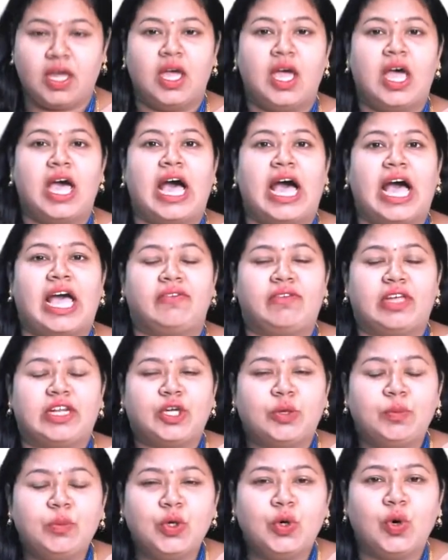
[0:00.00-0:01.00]
I welcome you
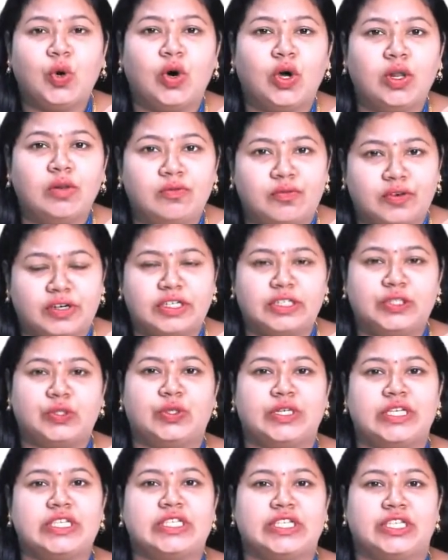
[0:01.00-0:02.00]
all for today's
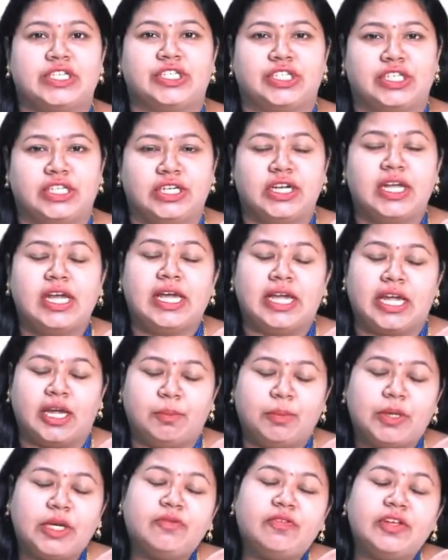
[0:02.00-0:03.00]
session, a
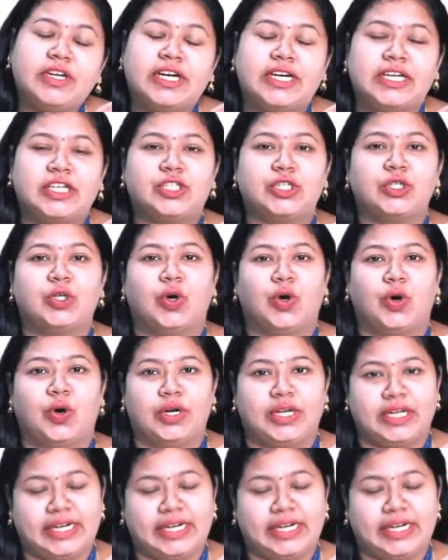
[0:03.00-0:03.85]
brief introduction on heat